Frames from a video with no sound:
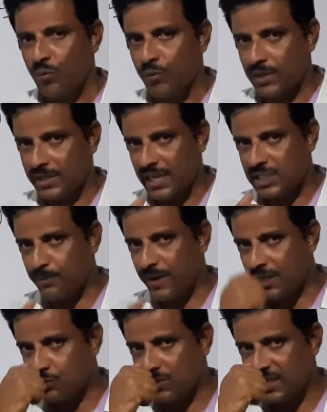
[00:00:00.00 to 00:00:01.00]
X
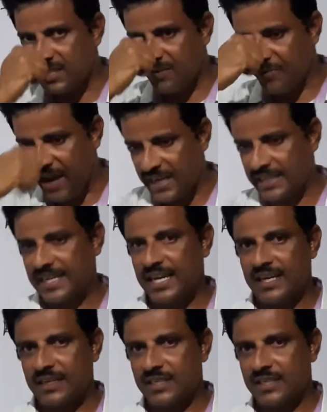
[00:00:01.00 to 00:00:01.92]
minus 1 is a factor,